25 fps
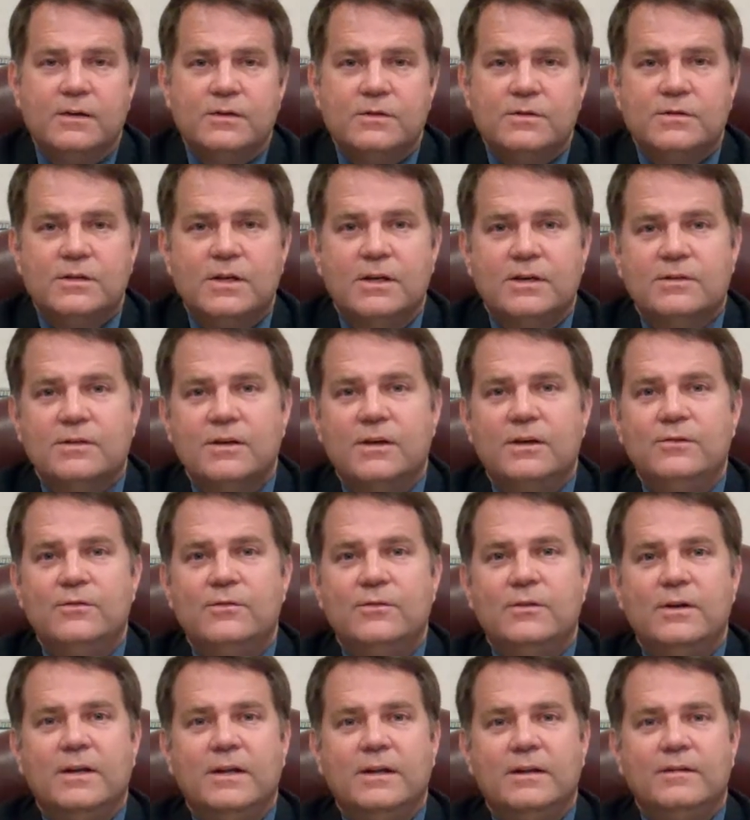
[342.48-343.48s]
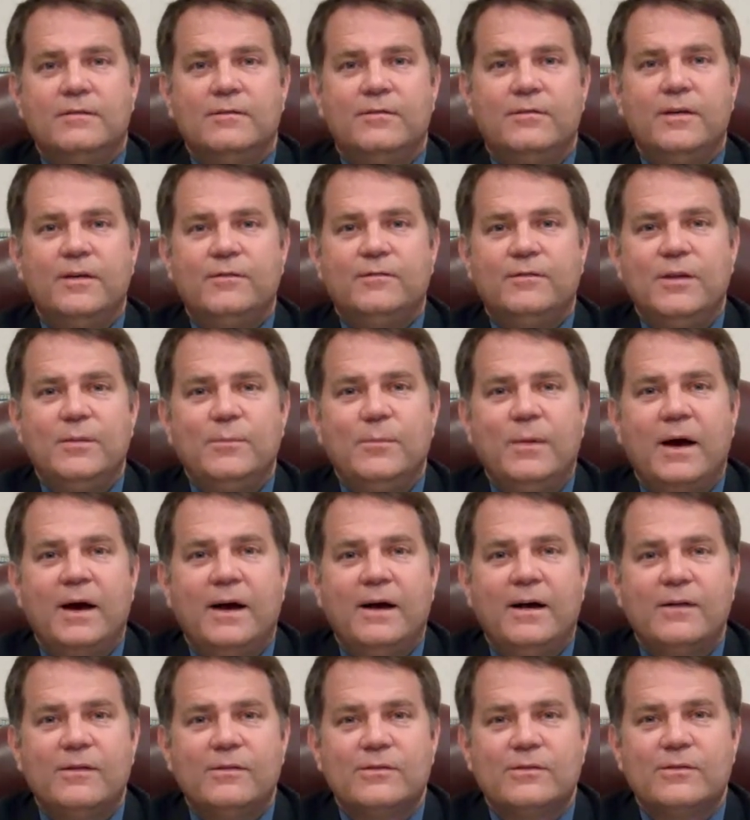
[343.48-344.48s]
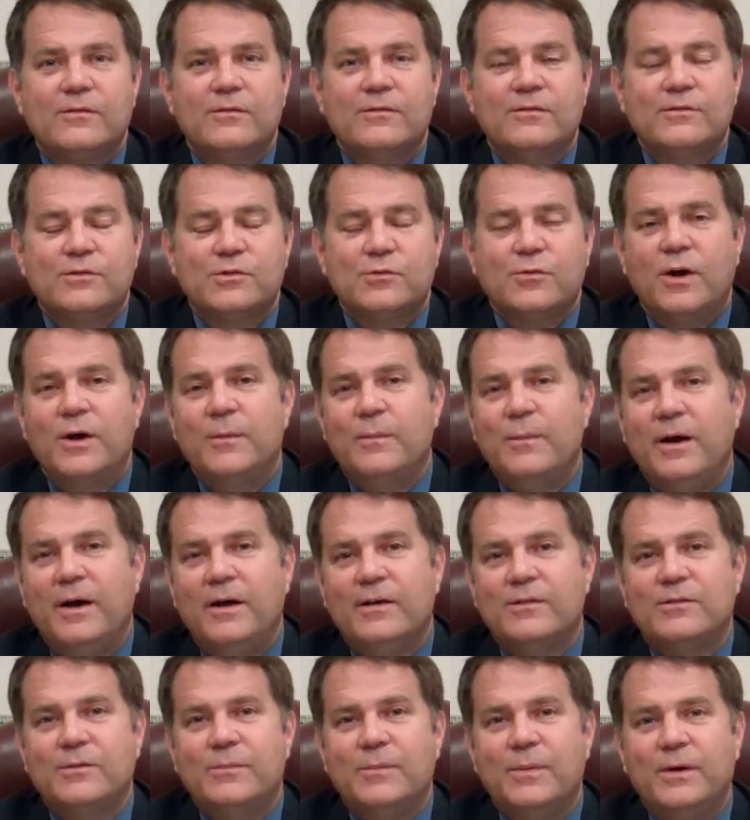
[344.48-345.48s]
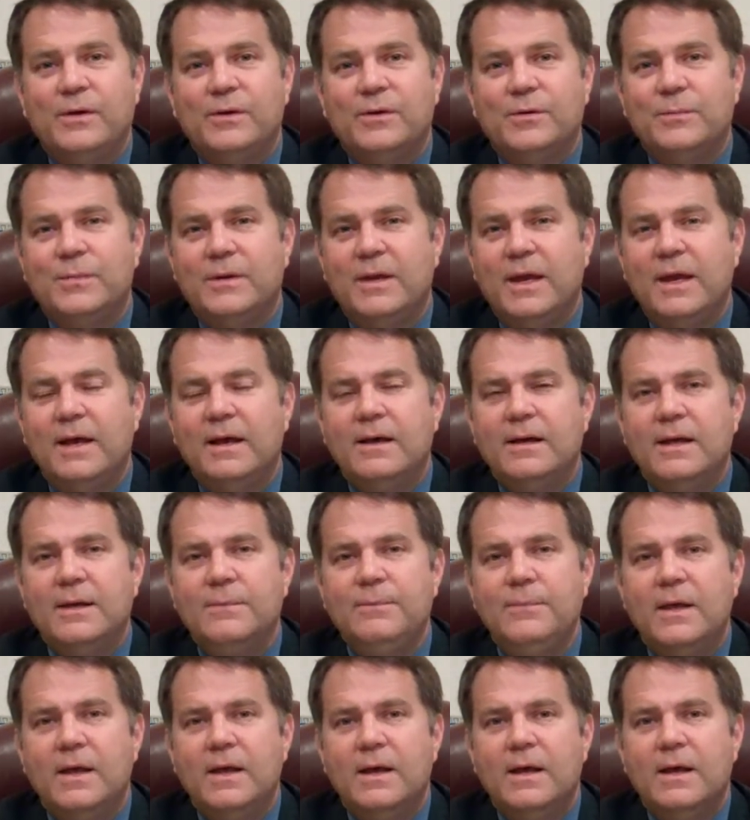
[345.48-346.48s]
650 square miles of Buncombe County,